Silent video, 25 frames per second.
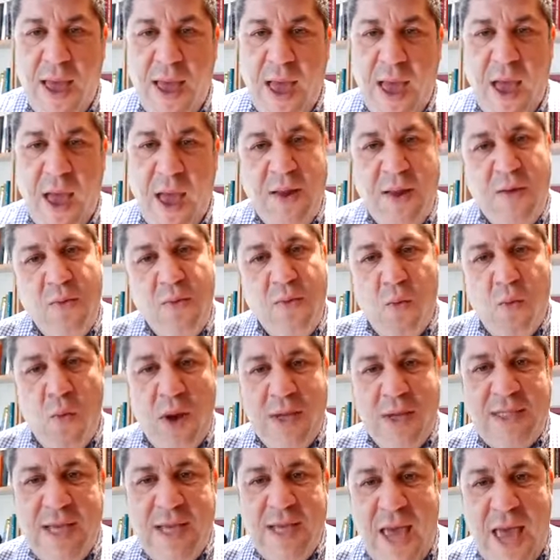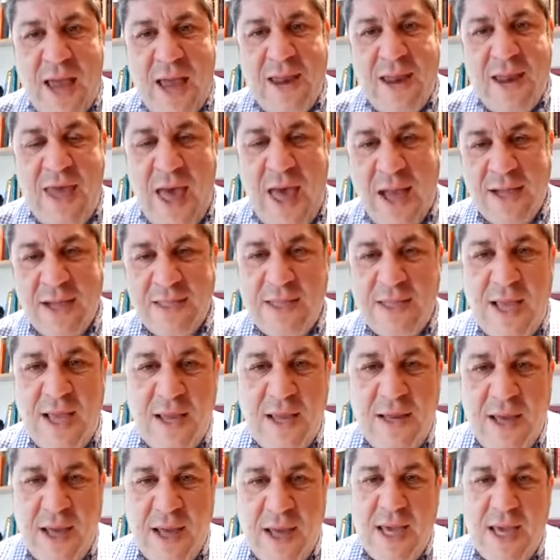And once he had that state,
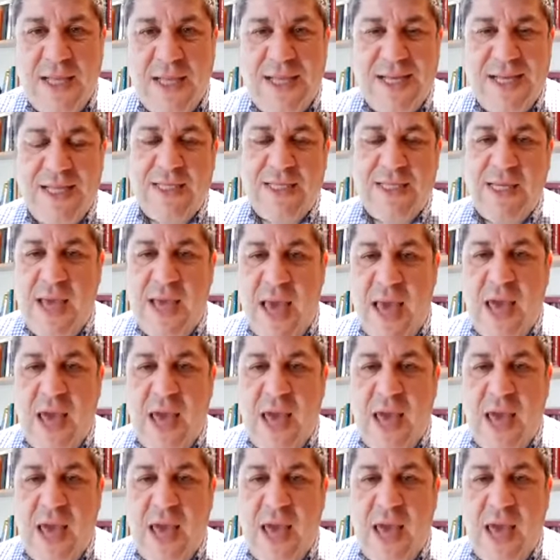he didn't see